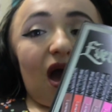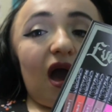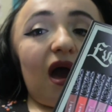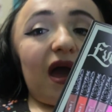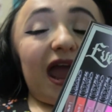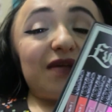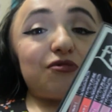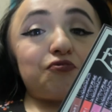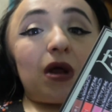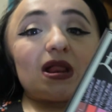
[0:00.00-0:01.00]
uh,
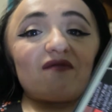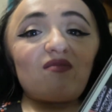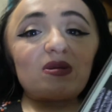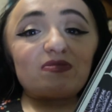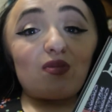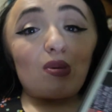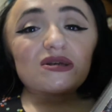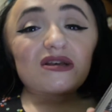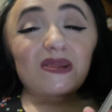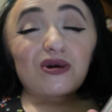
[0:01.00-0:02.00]
and what I love about them the
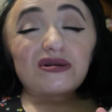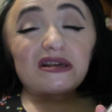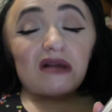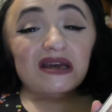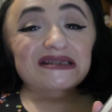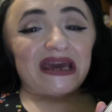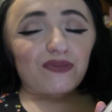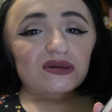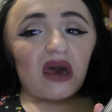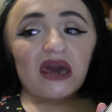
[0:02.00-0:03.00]
most is that they're deluxe
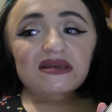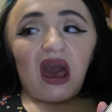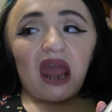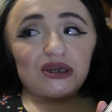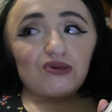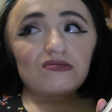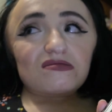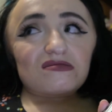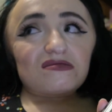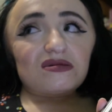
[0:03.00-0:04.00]
sample size. I don't
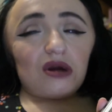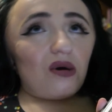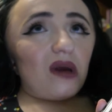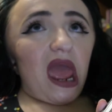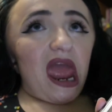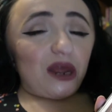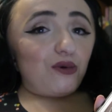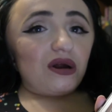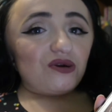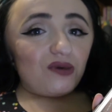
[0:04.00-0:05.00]
know
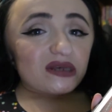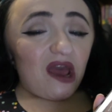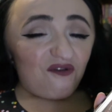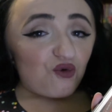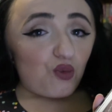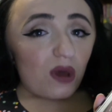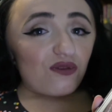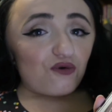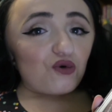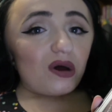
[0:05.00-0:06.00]
anyone who has ever run
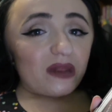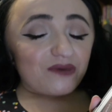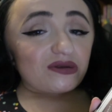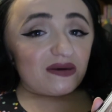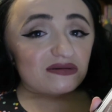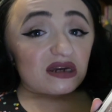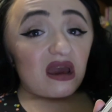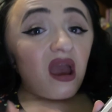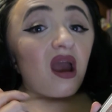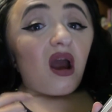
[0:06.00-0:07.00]
through a uh, liquid lipstick.
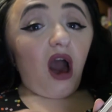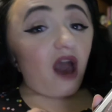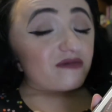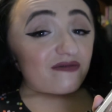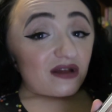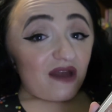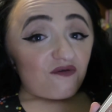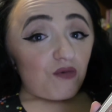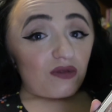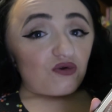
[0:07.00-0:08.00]
I've definitely
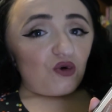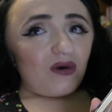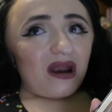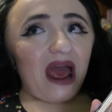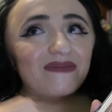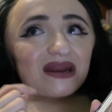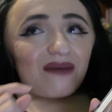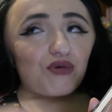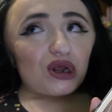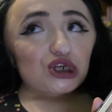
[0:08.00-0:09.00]
never run through one. I mean,
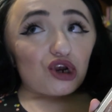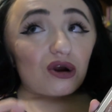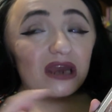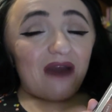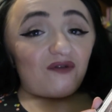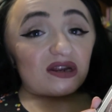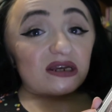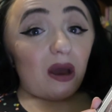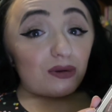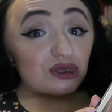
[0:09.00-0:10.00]
I'm pretty sure Kat Von
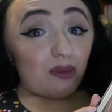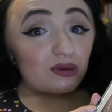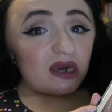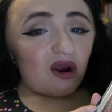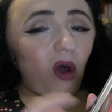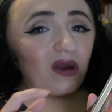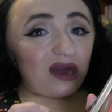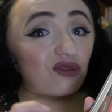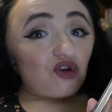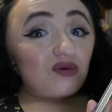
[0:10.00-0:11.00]
D Double Dare, I'll
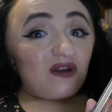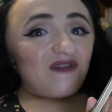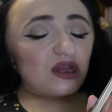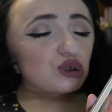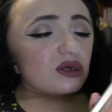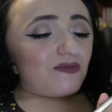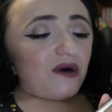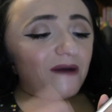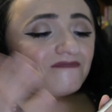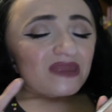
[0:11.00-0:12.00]
get through it eventually,
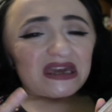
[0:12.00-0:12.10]
but